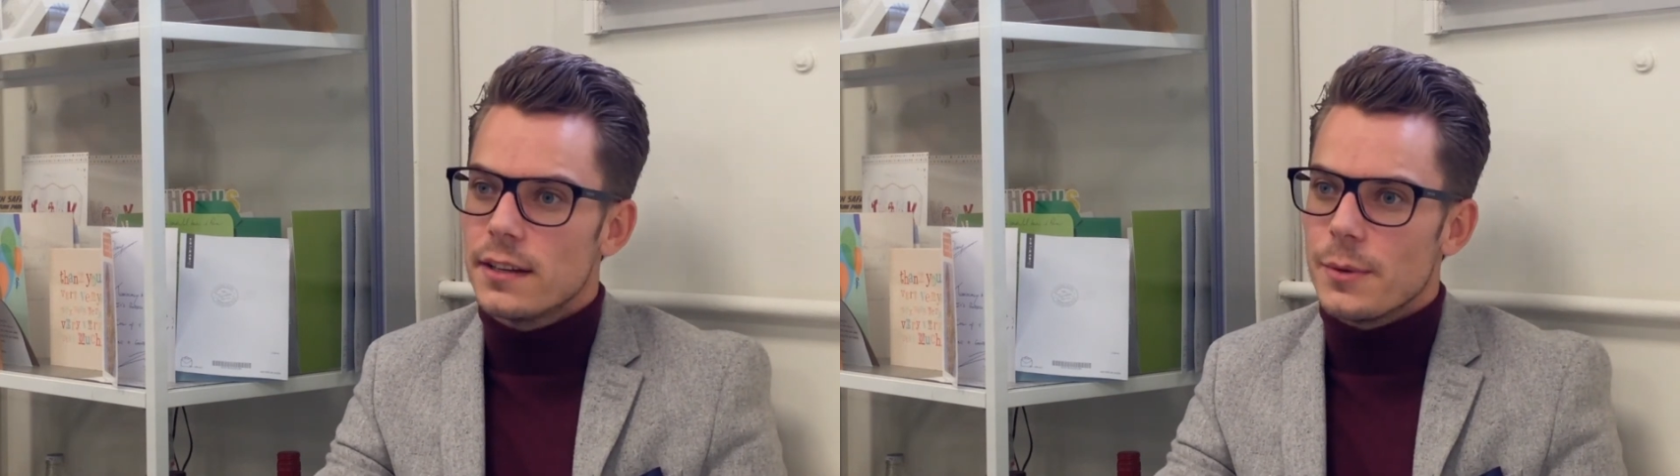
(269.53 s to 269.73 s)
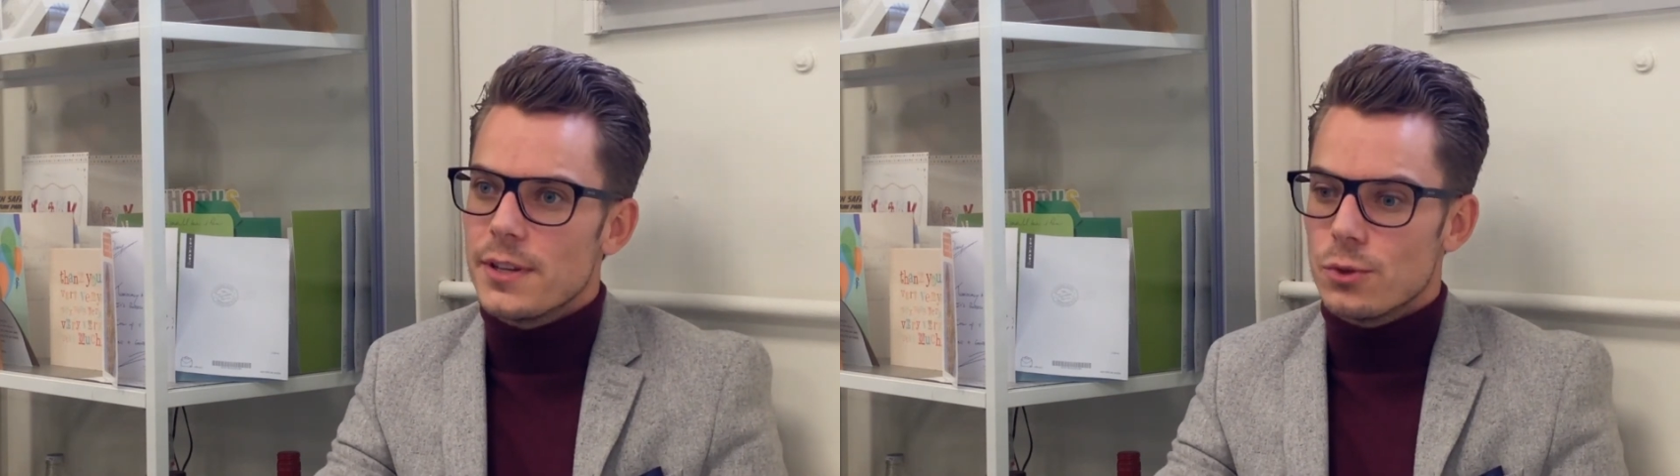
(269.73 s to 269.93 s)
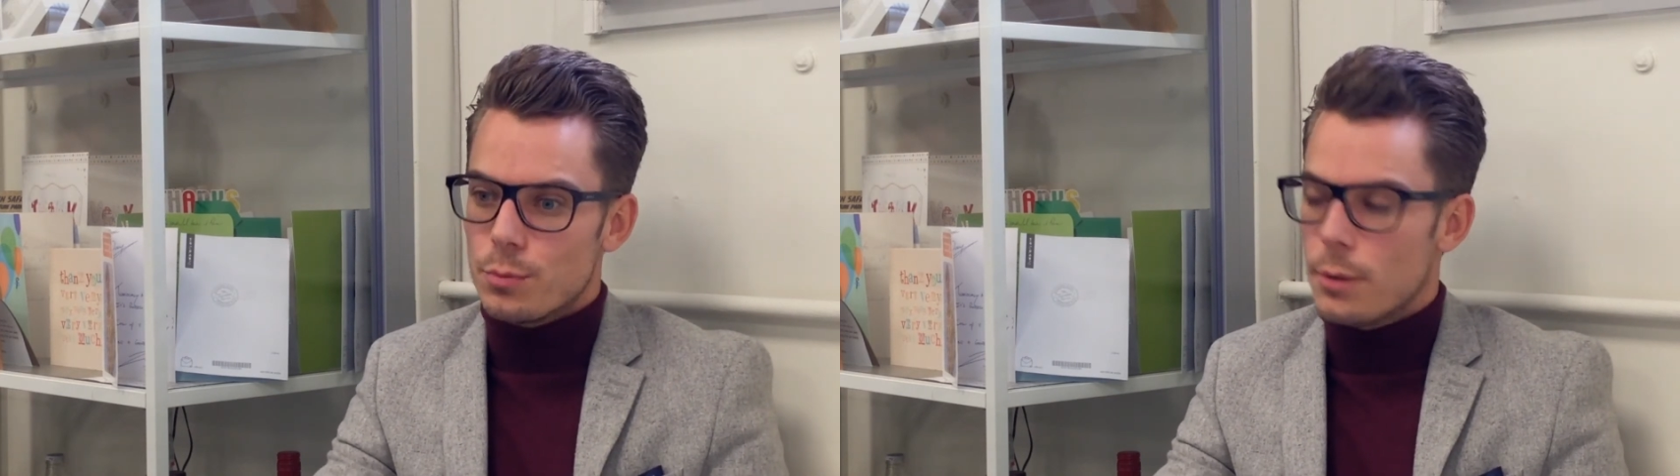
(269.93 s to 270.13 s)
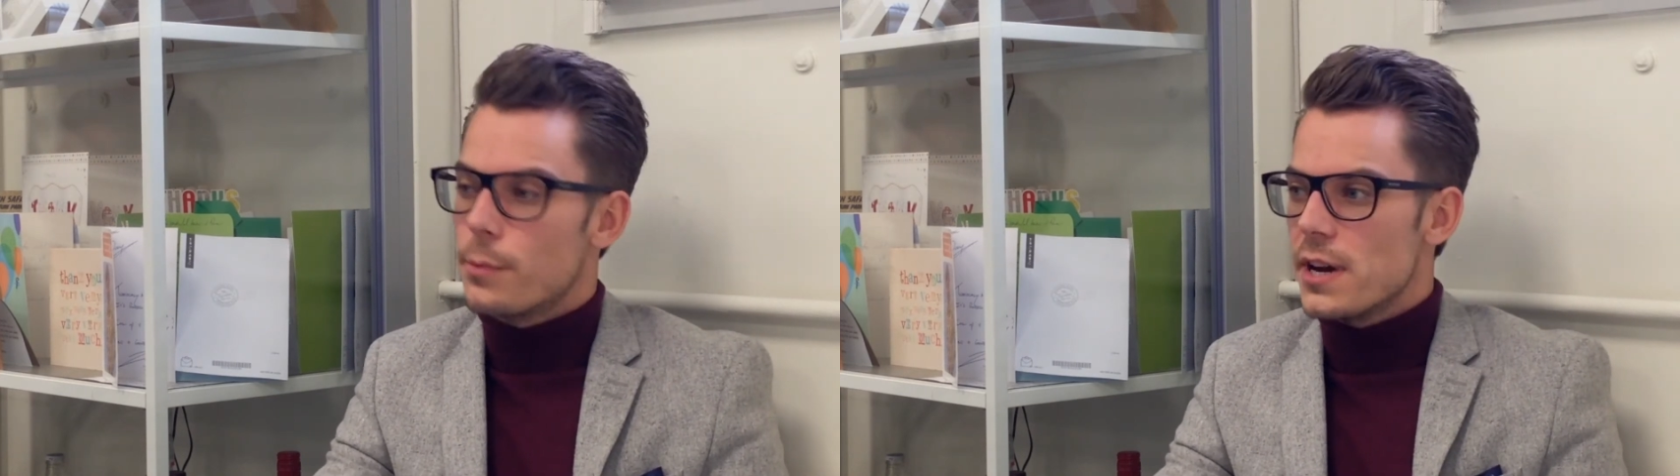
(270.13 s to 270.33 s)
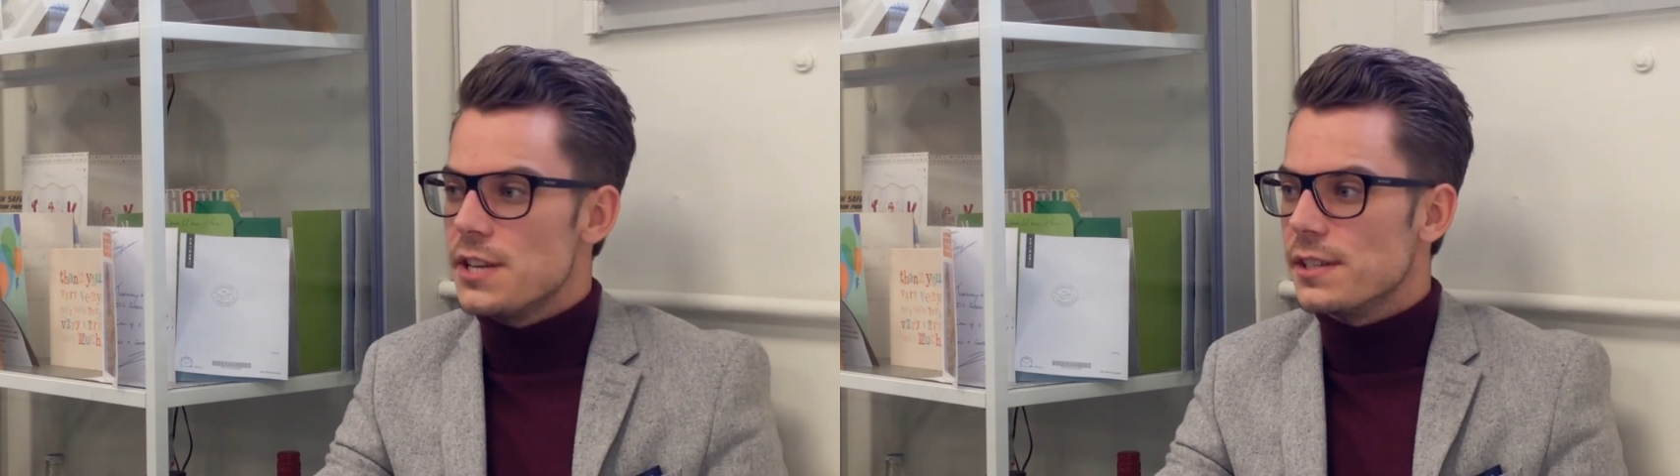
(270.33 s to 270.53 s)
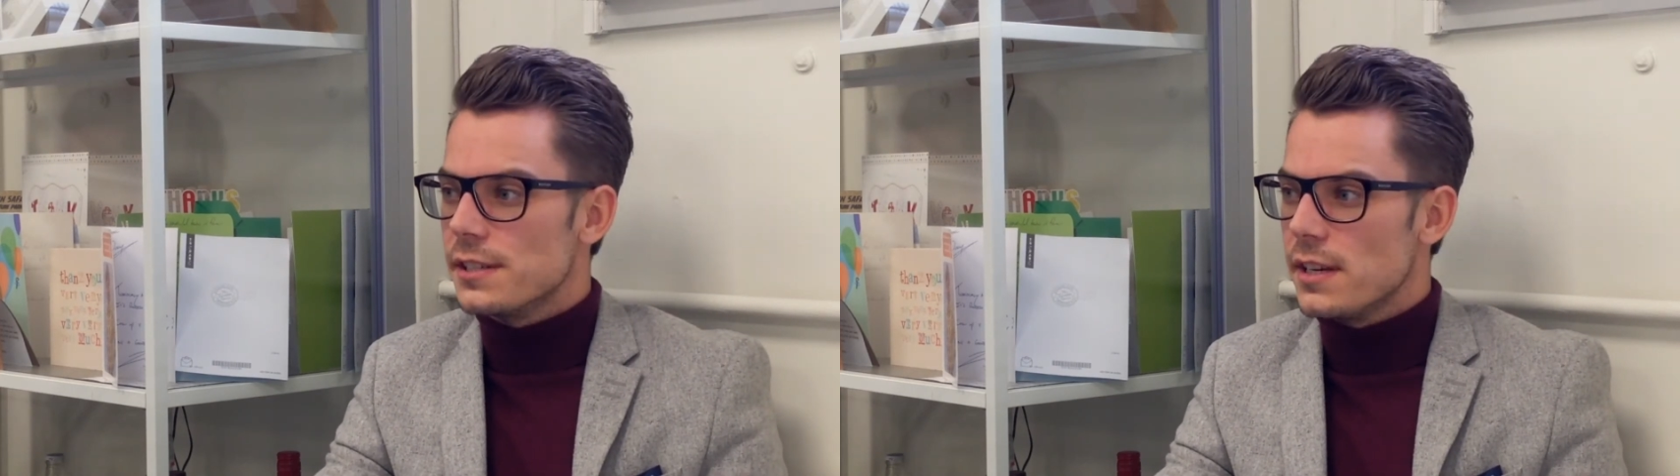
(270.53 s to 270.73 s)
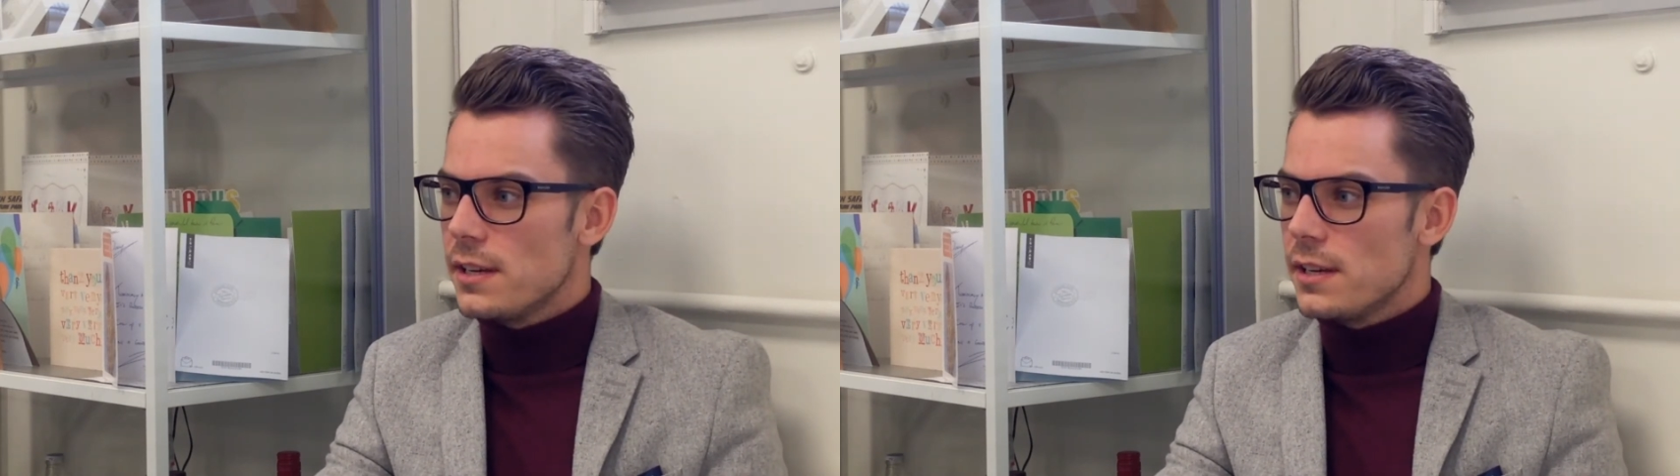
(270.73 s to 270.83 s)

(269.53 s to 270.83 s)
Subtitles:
and I went to a proper agency